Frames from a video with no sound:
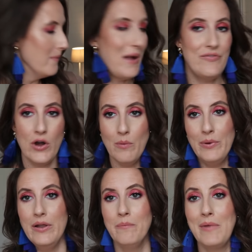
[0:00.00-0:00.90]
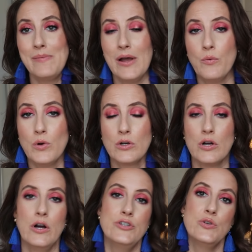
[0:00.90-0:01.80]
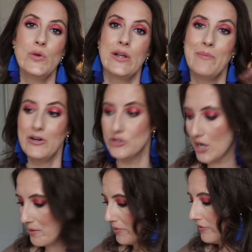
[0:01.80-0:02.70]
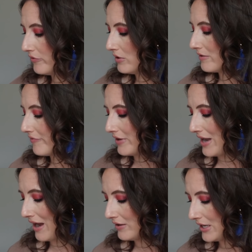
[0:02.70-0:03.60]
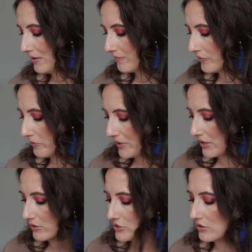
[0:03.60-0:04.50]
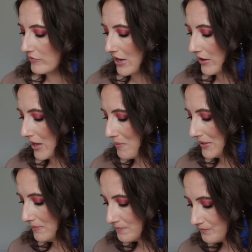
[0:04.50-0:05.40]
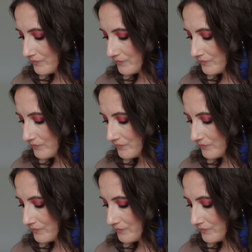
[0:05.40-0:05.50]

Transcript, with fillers: my fault, but maybe I'll work on doing a better job for the finale, from here to the finale I mean.